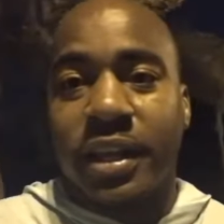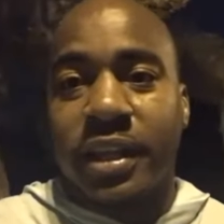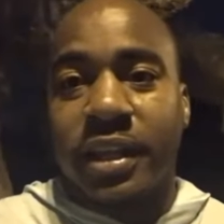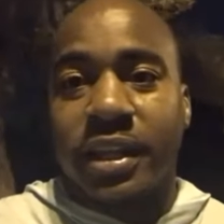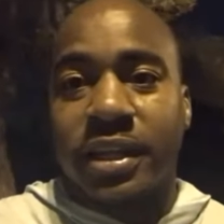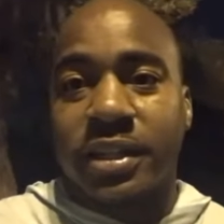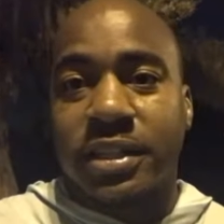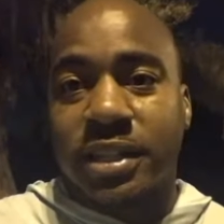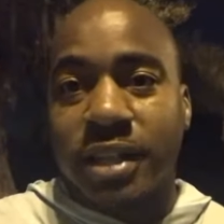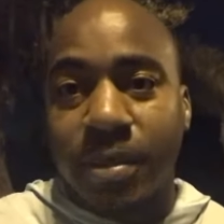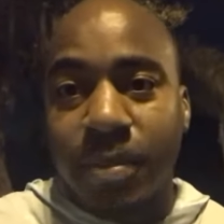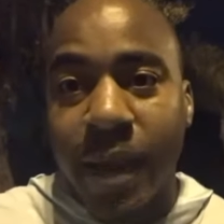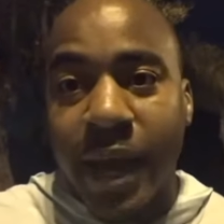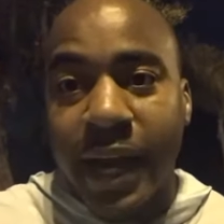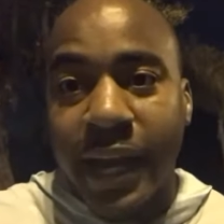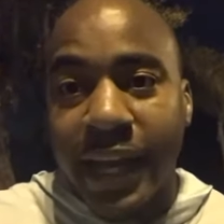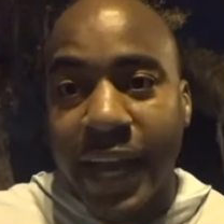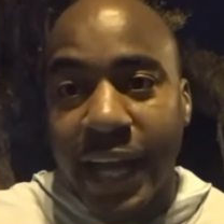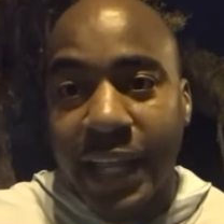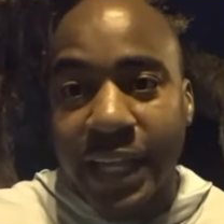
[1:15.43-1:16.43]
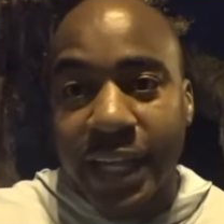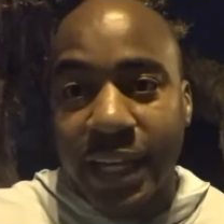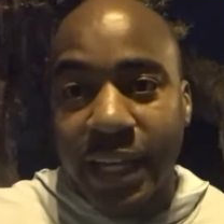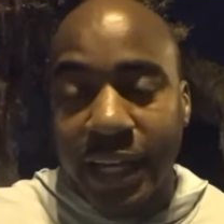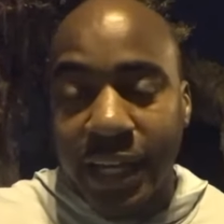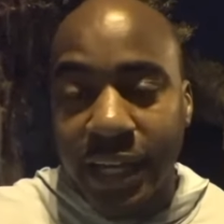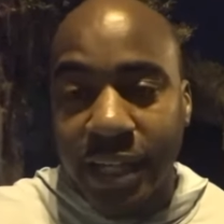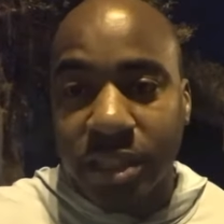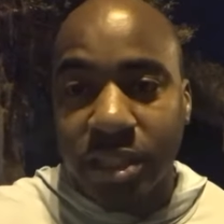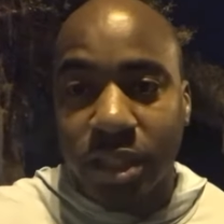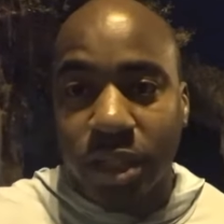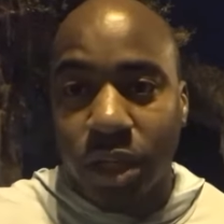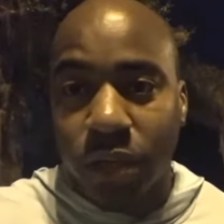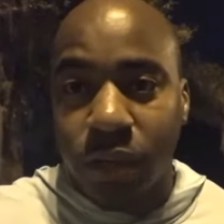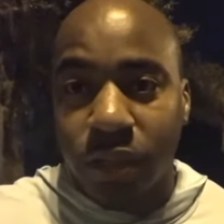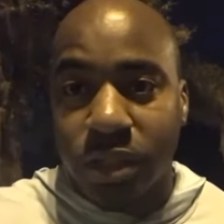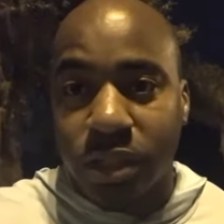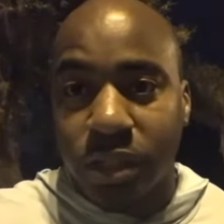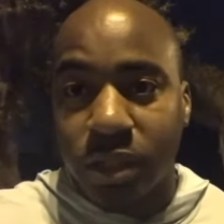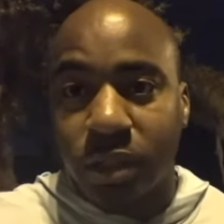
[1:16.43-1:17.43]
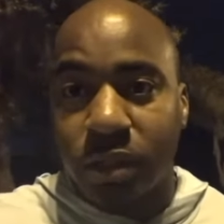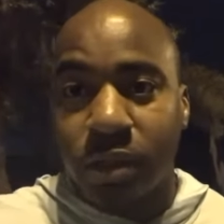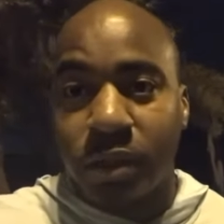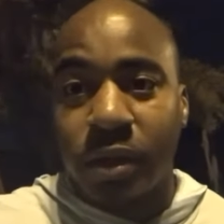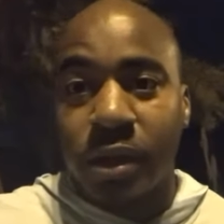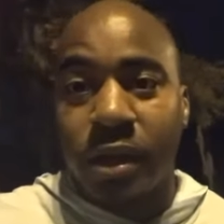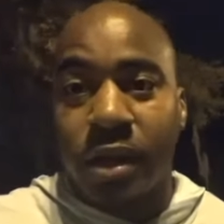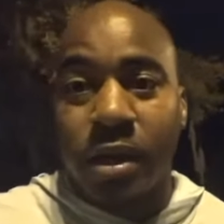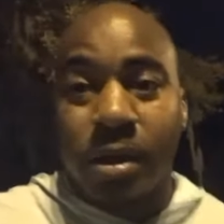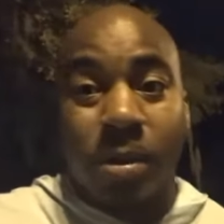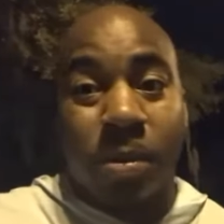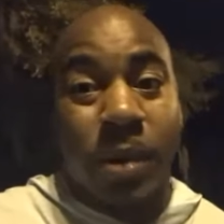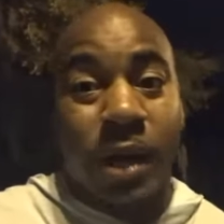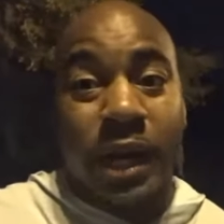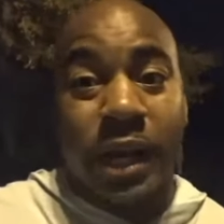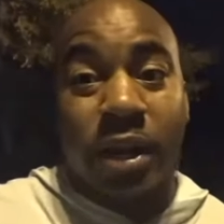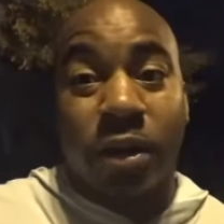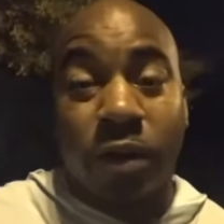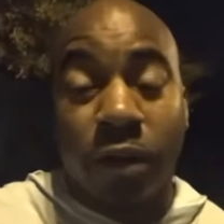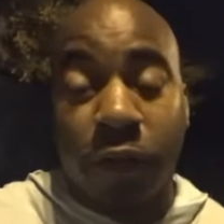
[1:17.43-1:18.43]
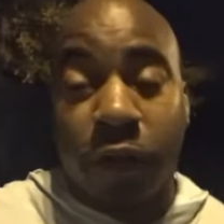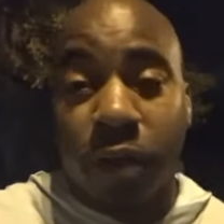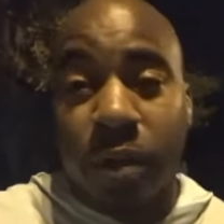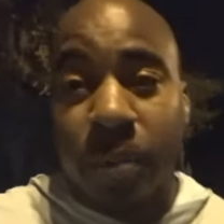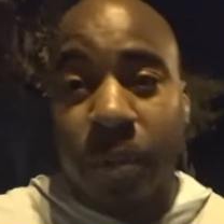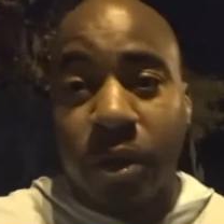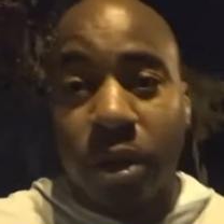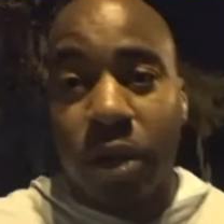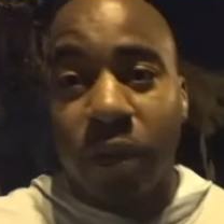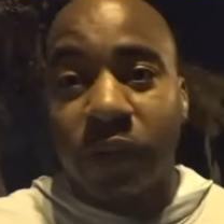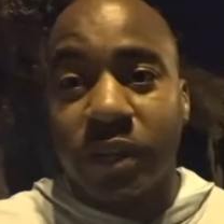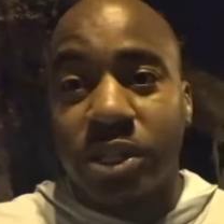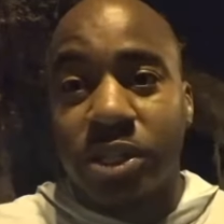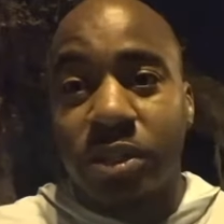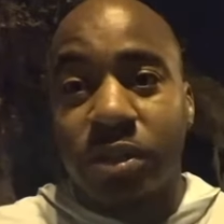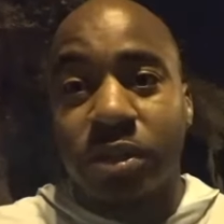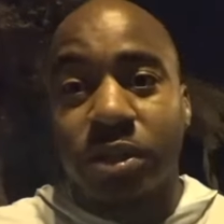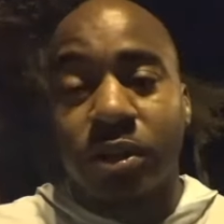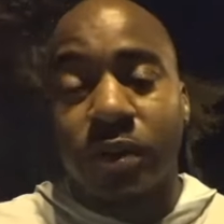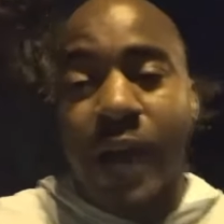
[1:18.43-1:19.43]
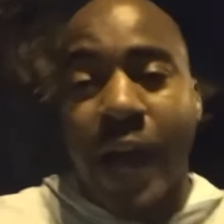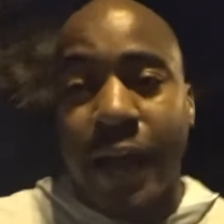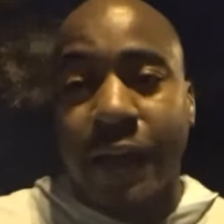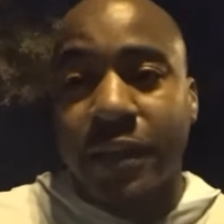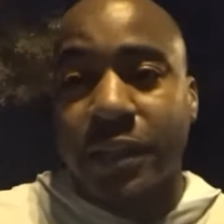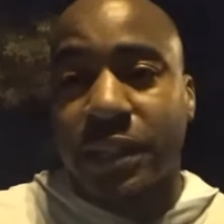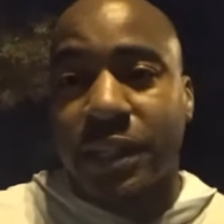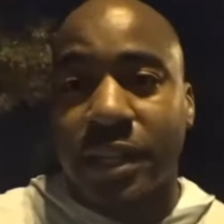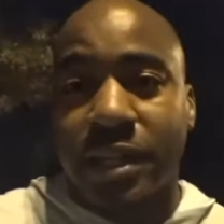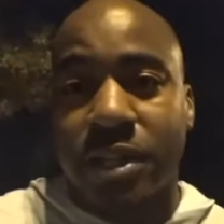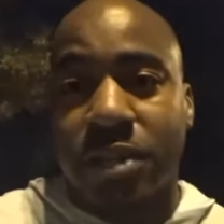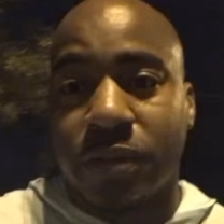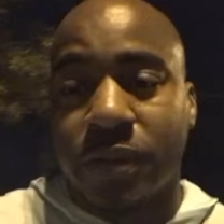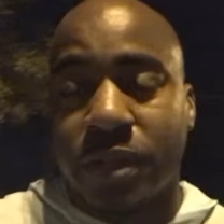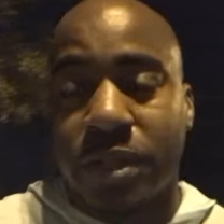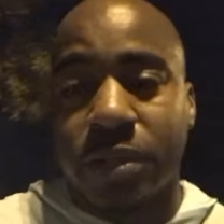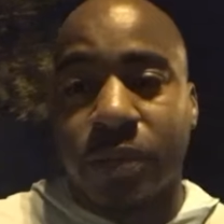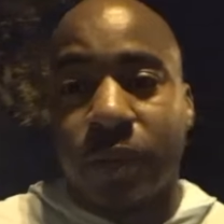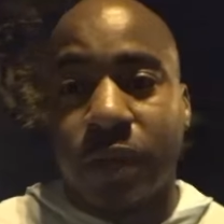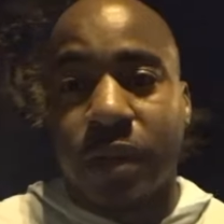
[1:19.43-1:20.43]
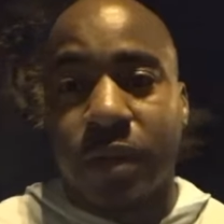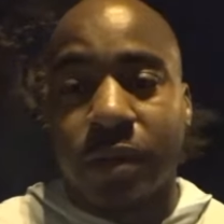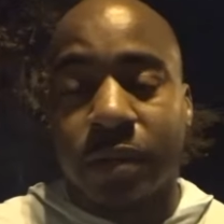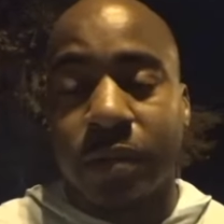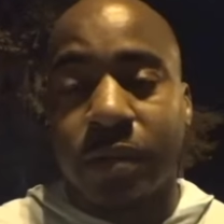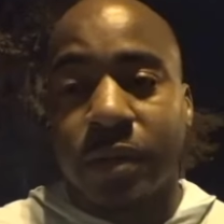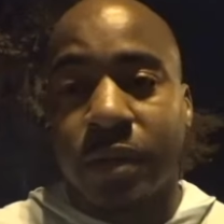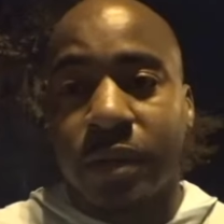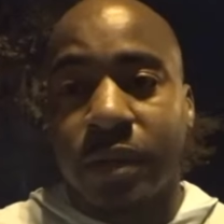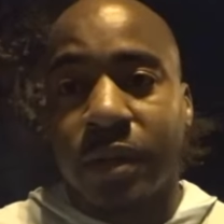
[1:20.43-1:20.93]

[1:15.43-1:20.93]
There's somebody out there that needs to go with you, but in order for them to go with you, you have to stay in the trenches with them.